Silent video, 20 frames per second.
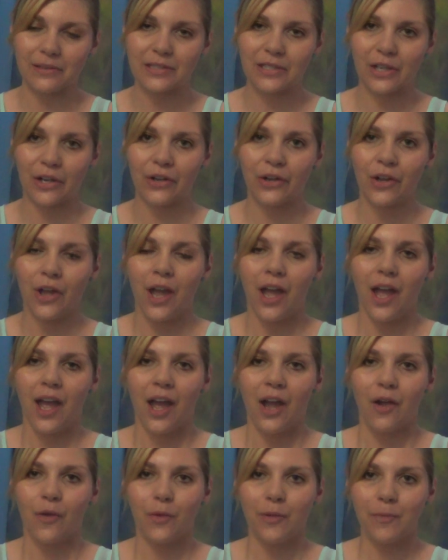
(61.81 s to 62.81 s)
So
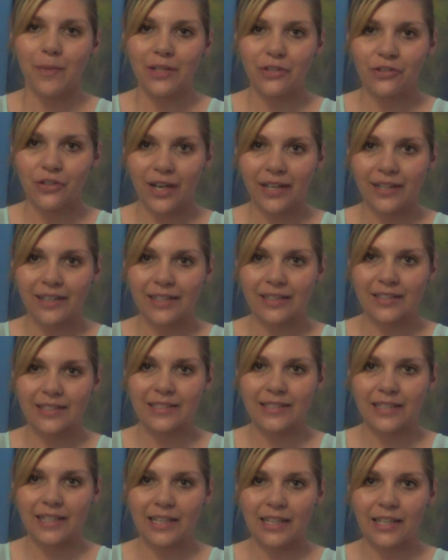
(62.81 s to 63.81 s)
we've been trying to
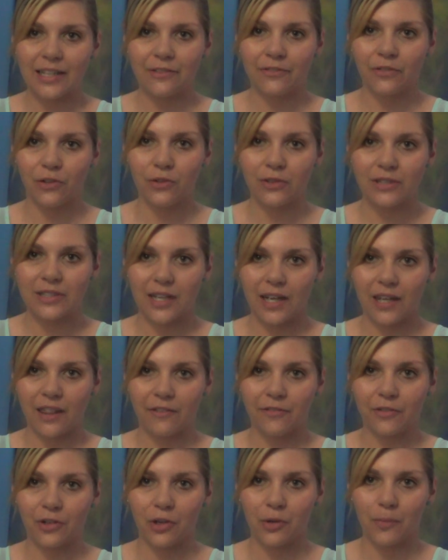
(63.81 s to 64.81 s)
conceive all
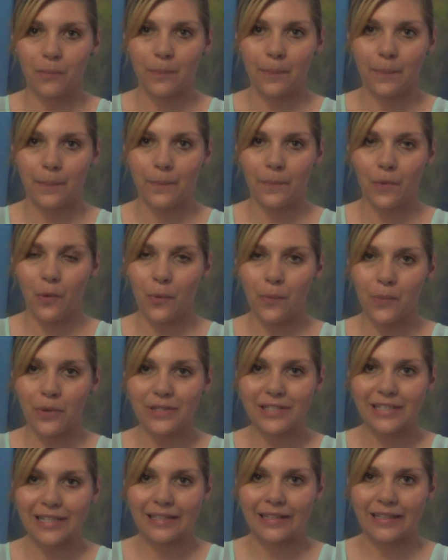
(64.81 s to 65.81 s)
together for
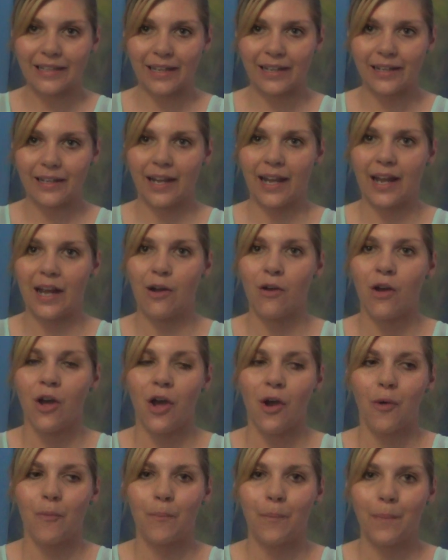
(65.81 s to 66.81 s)
almost a year now,
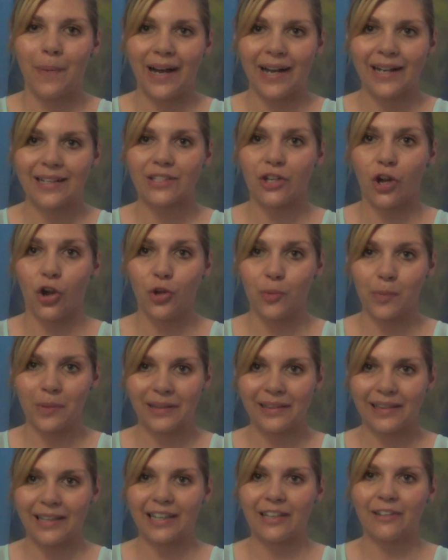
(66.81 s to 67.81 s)
but
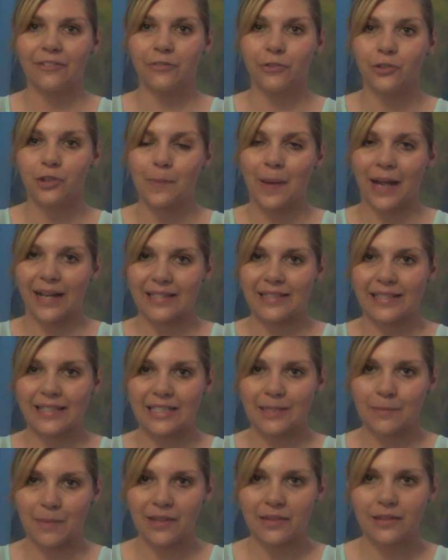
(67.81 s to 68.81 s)
openly for about
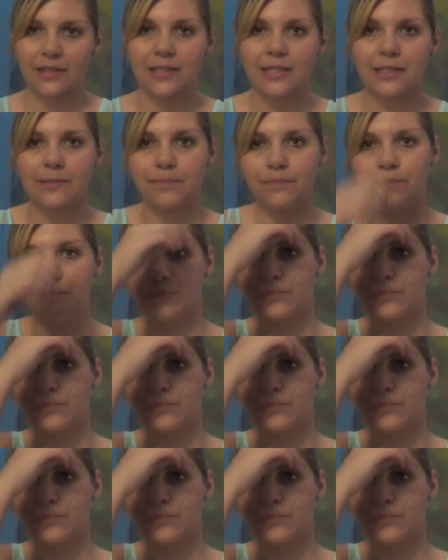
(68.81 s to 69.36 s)
6 months.